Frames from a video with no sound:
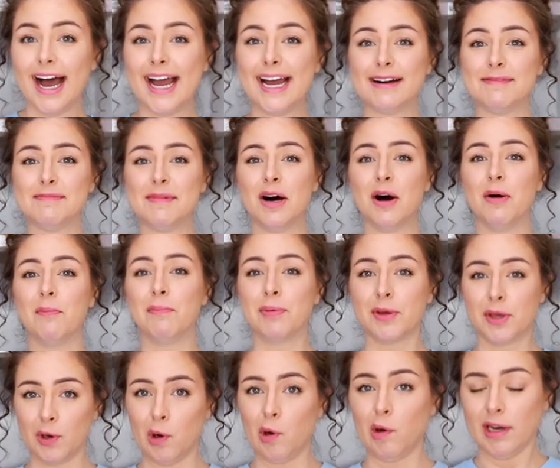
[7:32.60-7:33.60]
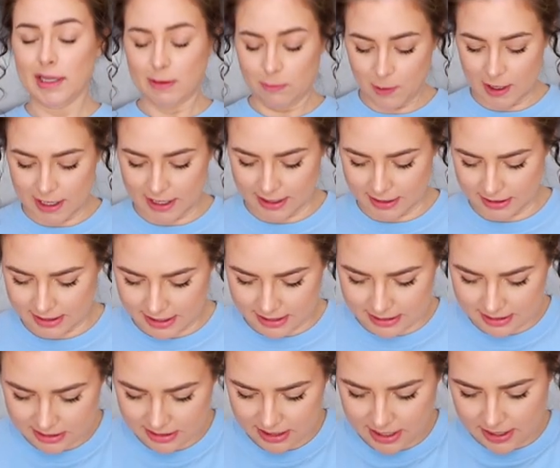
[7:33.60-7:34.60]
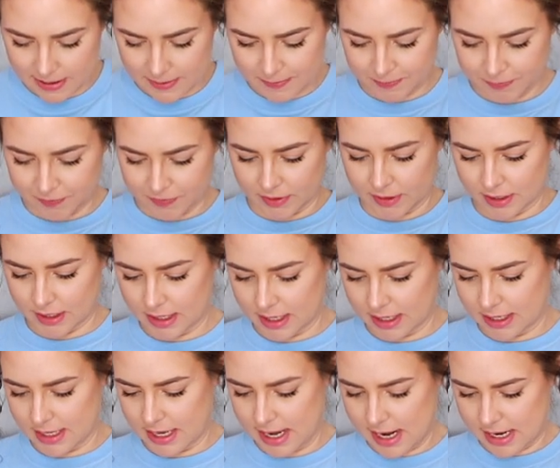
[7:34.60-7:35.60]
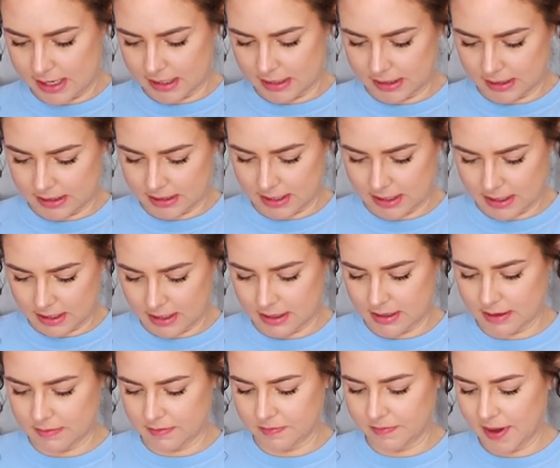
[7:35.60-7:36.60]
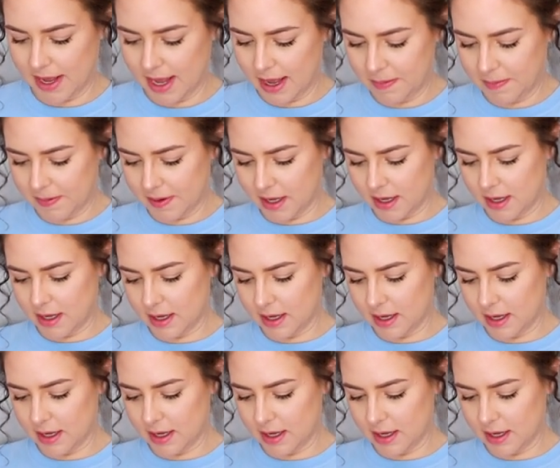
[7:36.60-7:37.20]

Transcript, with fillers: I am purely winging this. And then some pepper.